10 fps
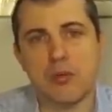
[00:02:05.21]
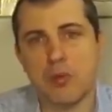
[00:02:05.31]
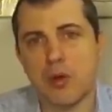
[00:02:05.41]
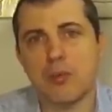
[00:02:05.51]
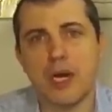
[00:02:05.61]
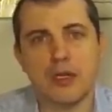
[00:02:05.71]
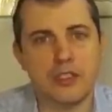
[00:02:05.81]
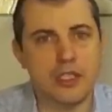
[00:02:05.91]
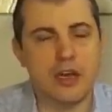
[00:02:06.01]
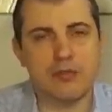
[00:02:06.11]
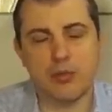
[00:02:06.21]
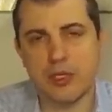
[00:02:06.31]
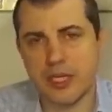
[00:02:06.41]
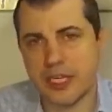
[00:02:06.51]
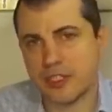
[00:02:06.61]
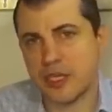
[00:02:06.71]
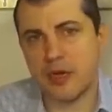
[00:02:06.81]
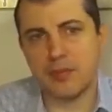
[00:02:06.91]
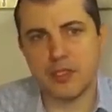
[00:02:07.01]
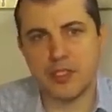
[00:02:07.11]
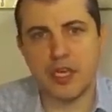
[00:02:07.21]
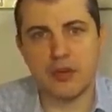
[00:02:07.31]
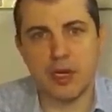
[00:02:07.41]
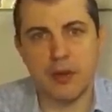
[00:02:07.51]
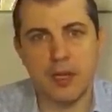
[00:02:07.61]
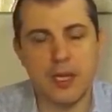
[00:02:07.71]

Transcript: mobile, software, desktop, et cetera,